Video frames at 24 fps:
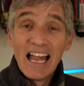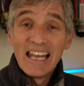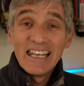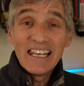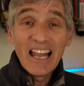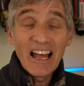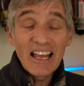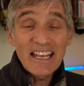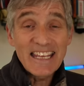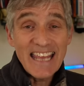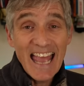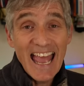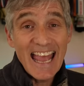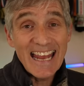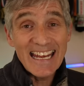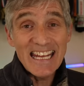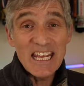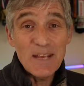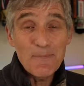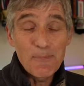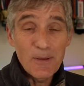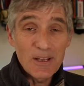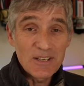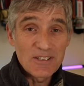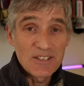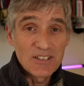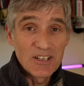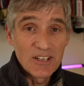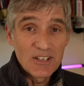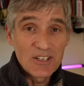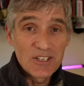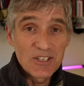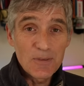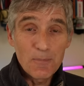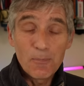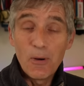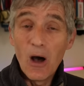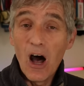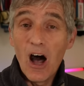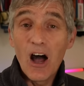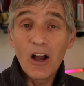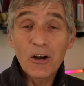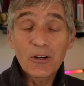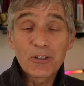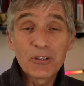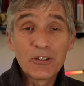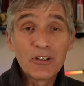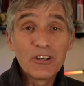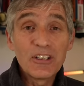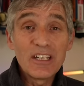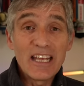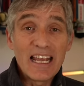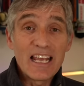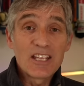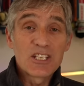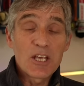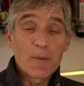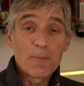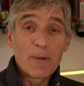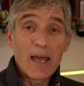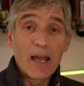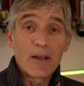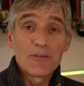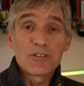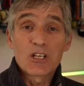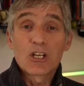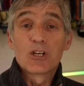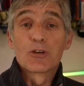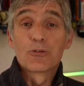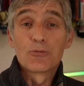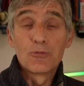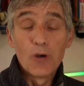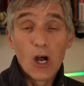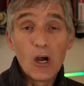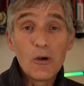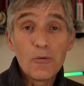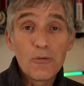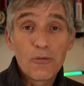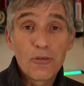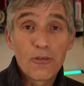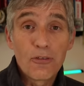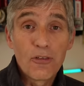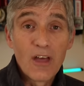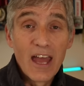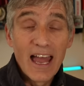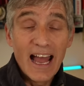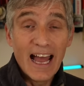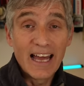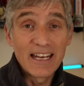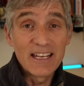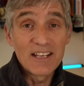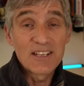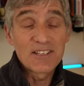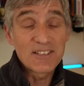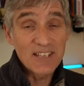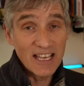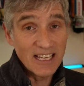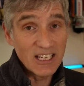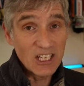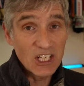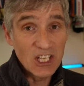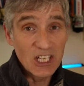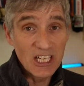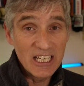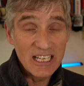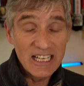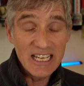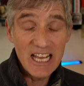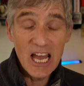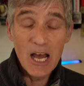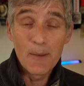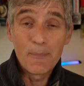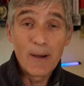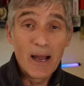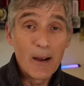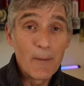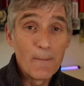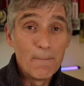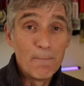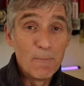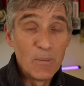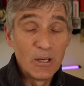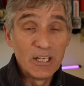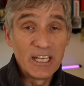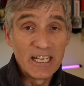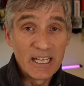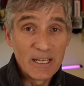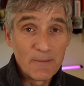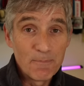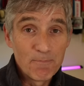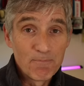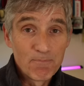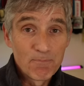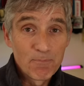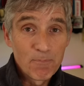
Like any business, Parkrun is about growth and essentially about money.